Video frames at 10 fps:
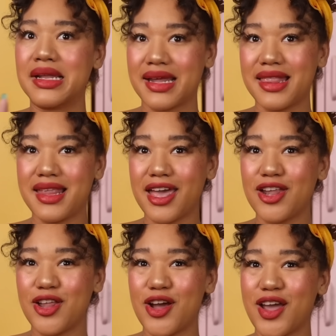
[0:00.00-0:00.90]
Let's take
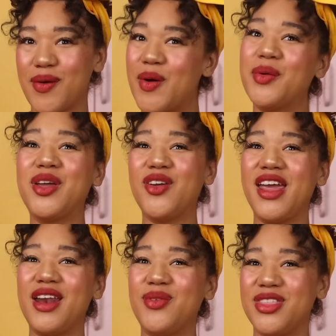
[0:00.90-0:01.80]
a look at what we
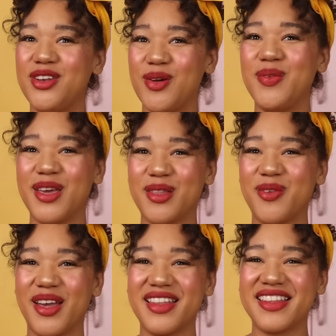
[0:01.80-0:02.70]
created with Adobe
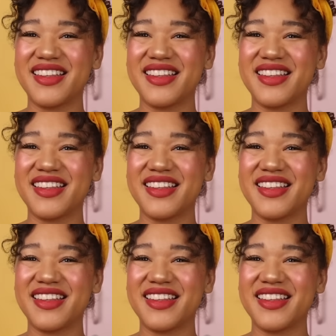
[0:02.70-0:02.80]
Express.